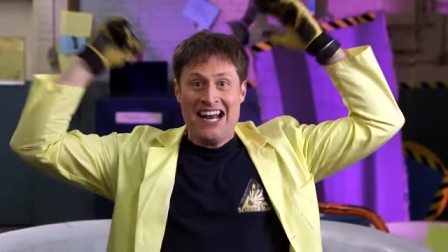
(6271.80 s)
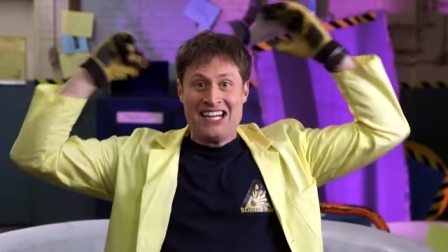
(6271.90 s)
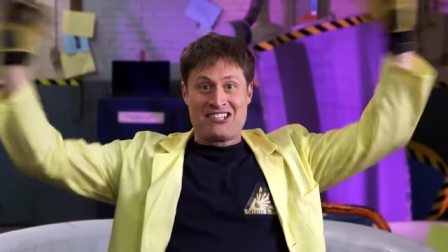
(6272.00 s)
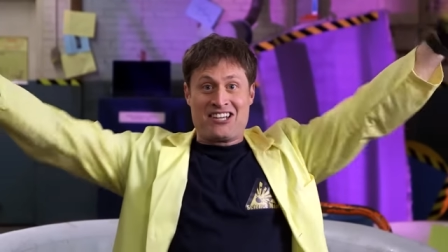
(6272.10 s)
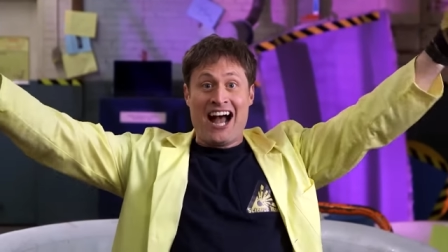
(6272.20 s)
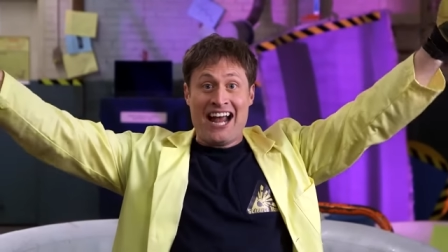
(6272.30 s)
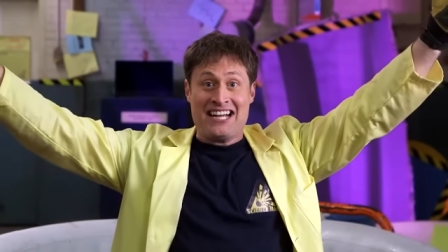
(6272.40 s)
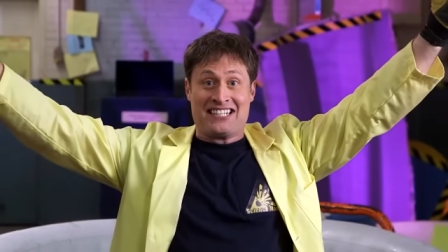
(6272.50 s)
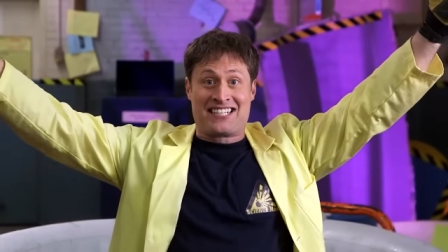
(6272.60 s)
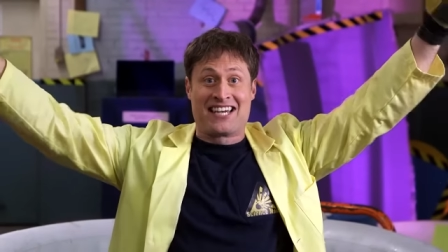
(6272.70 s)

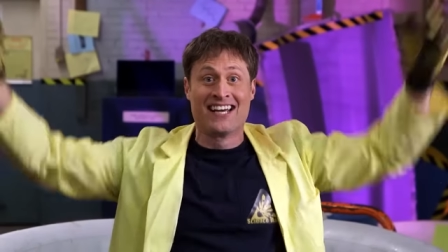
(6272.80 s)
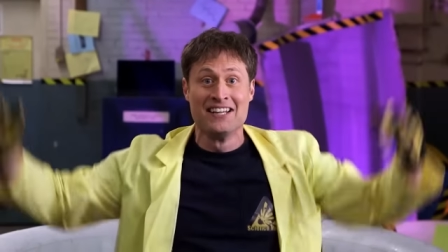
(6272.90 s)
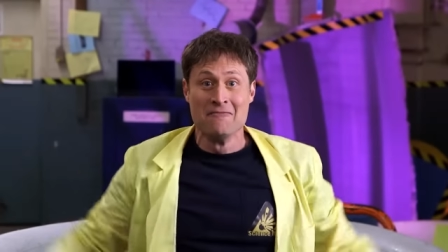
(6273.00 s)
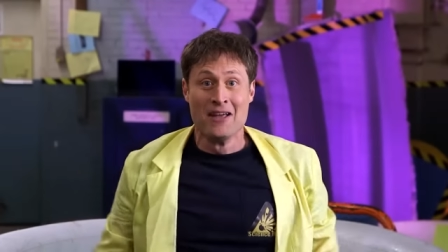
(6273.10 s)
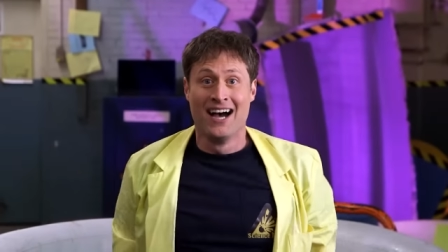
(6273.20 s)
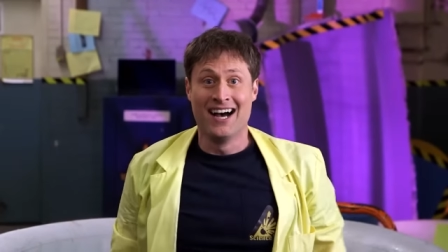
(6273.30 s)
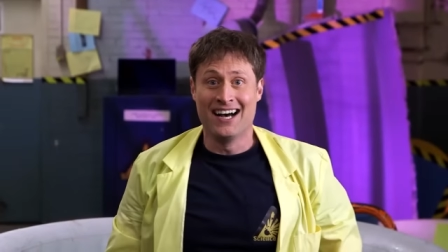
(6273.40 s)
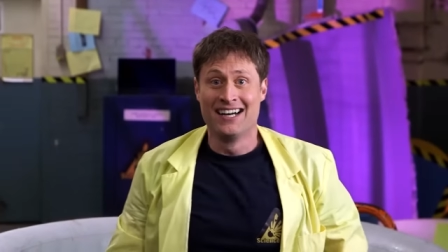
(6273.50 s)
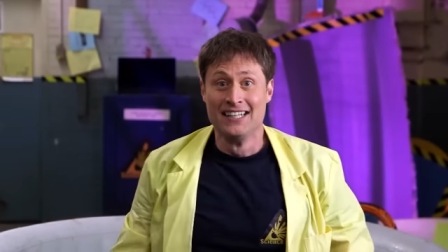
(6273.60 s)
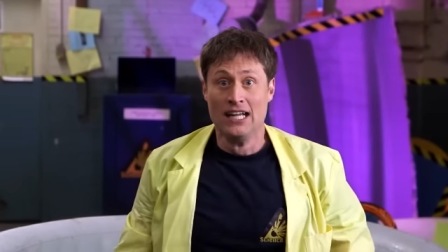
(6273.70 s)
Science!
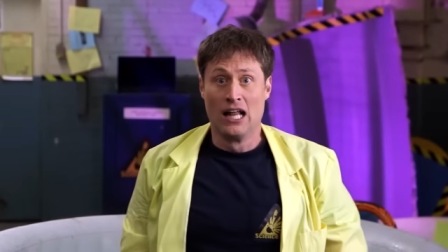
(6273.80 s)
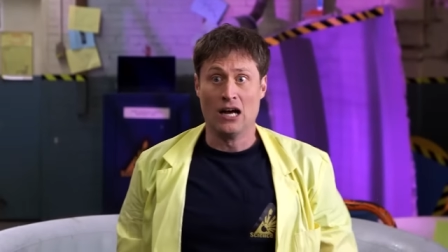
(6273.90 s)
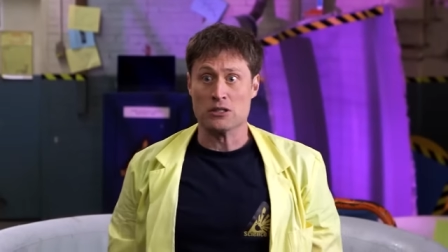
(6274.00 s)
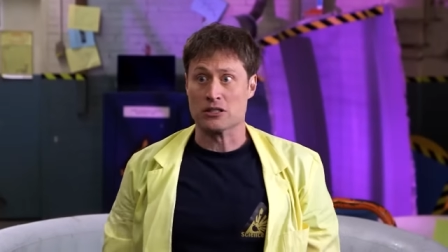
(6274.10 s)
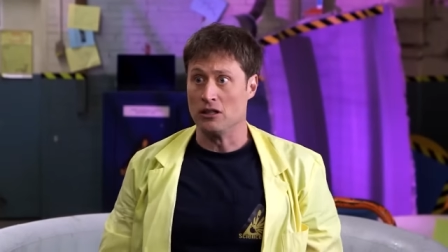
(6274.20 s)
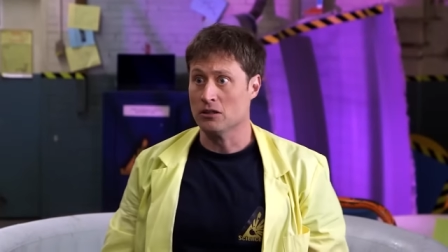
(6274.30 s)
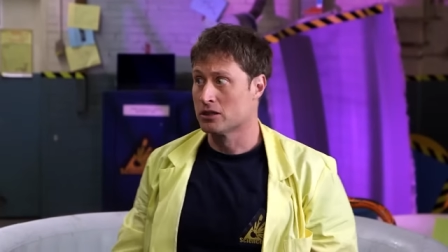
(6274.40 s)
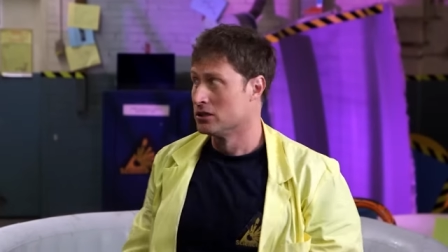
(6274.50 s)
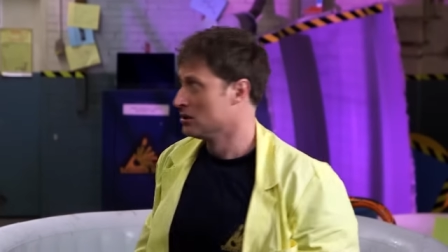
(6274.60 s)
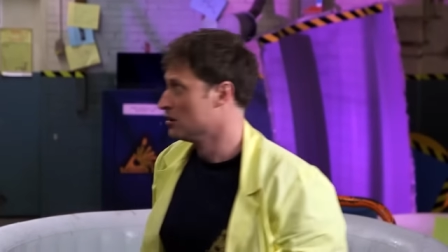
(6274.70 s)
That was close.